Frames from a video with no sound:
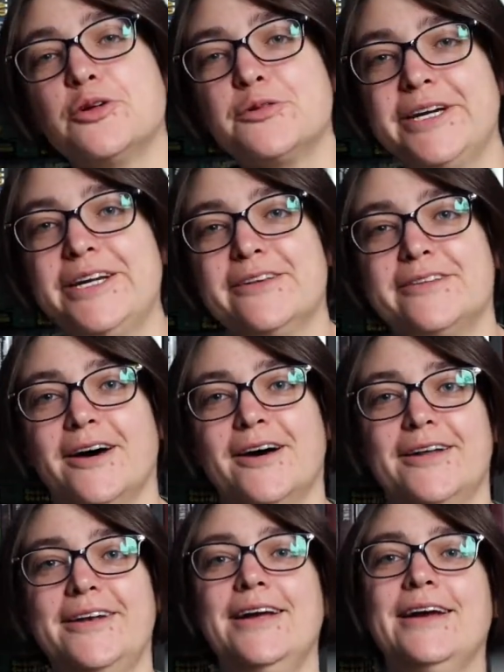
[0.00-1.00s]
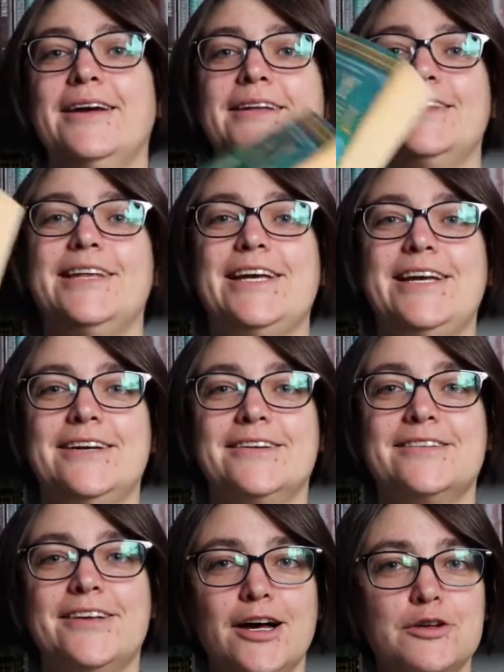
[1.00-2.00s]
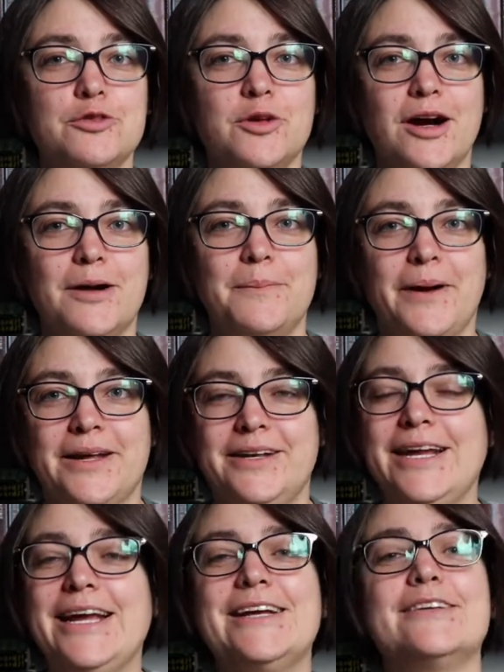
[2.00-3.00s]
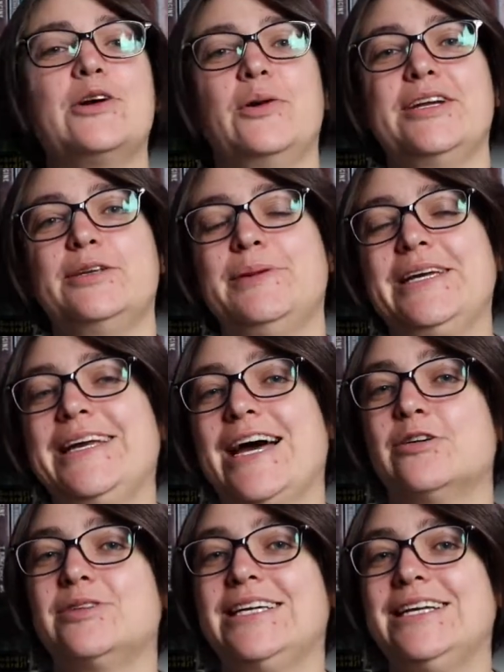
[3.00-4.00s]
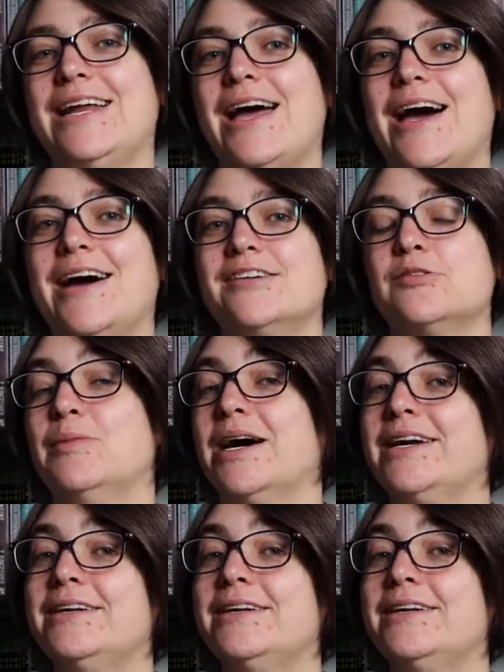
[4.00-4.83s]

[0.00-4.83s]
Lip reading: readathon, the Song for Our Bun is going to be counting as my